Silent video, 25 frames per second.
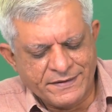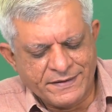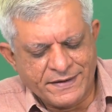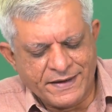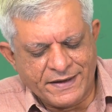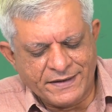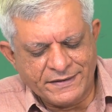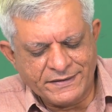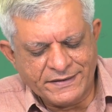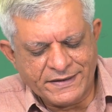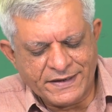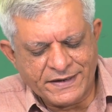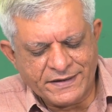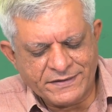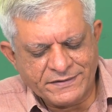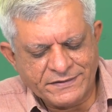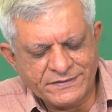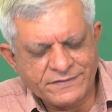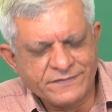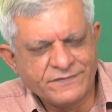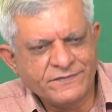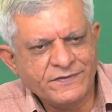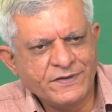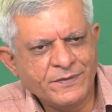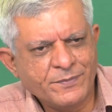And there
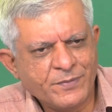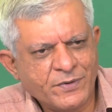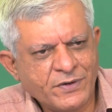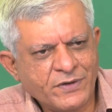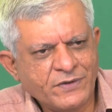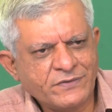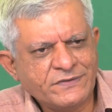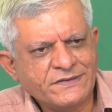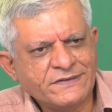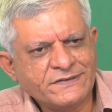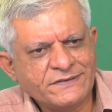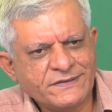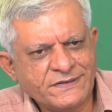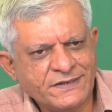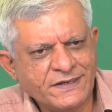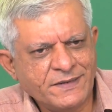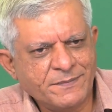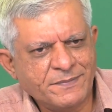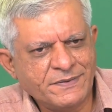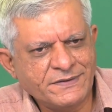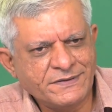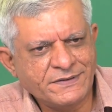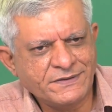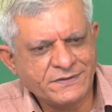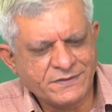we produce these three
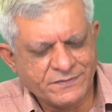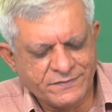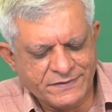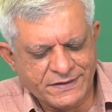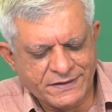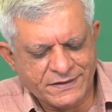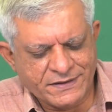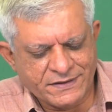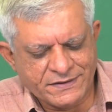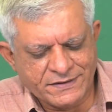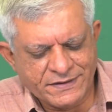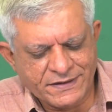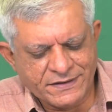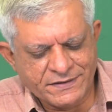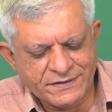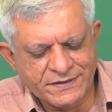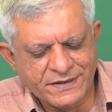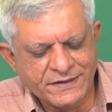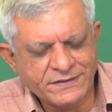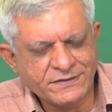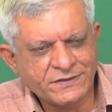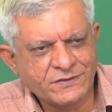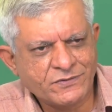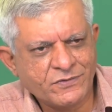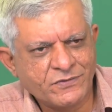pieces of data, that
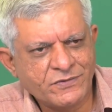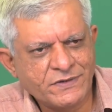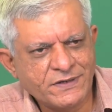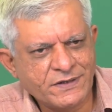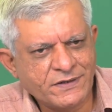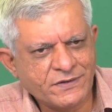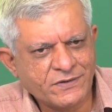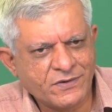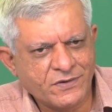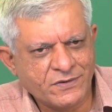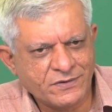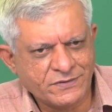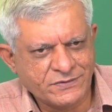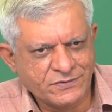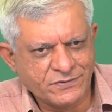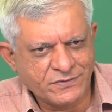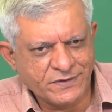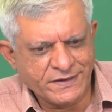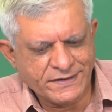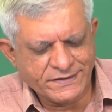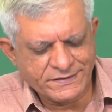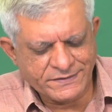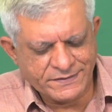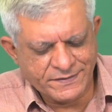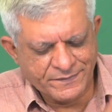there is a student called
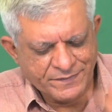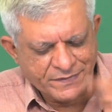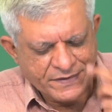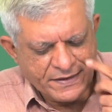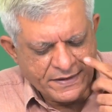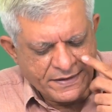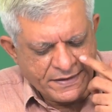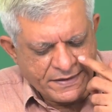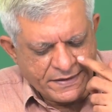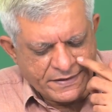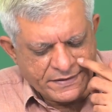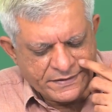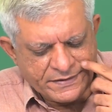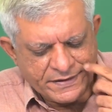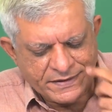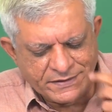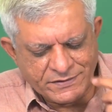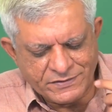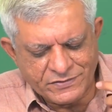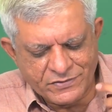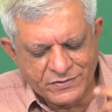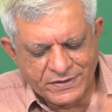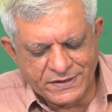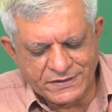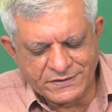Suresh, then
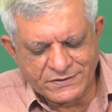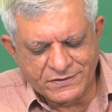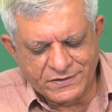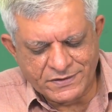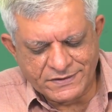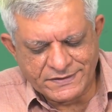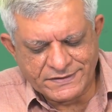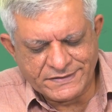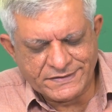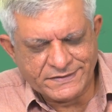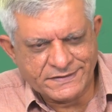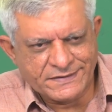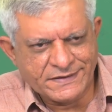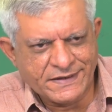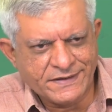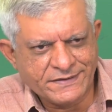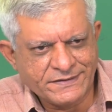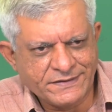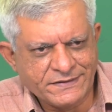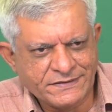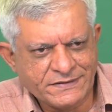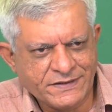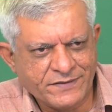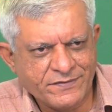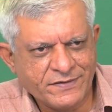Suresh got let us
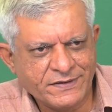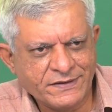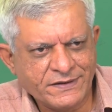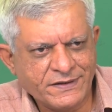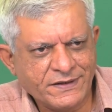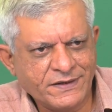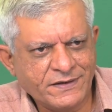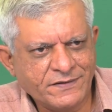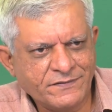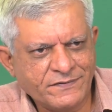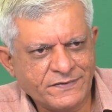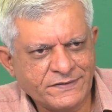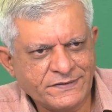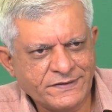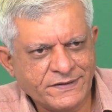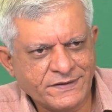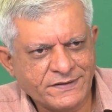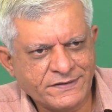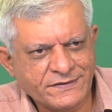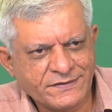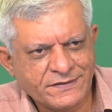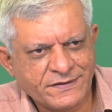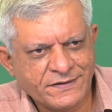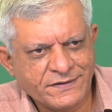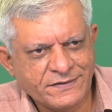say 70 in
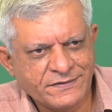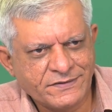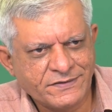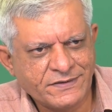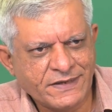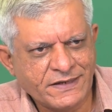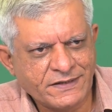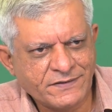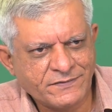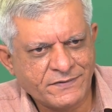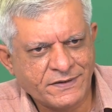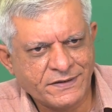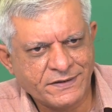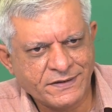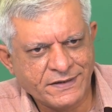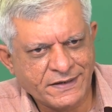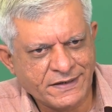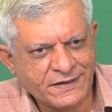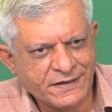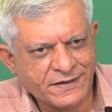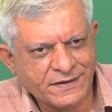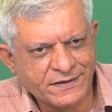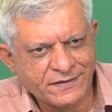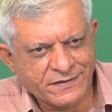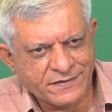physics. So, that is one
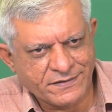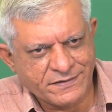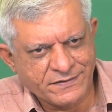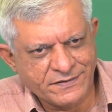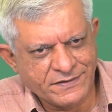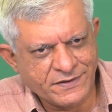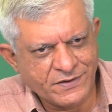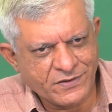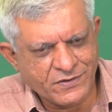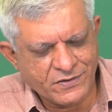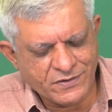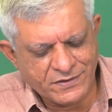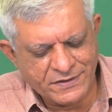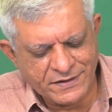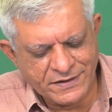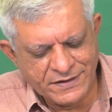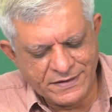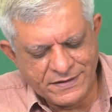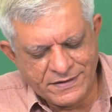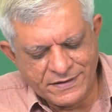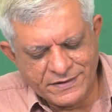data record.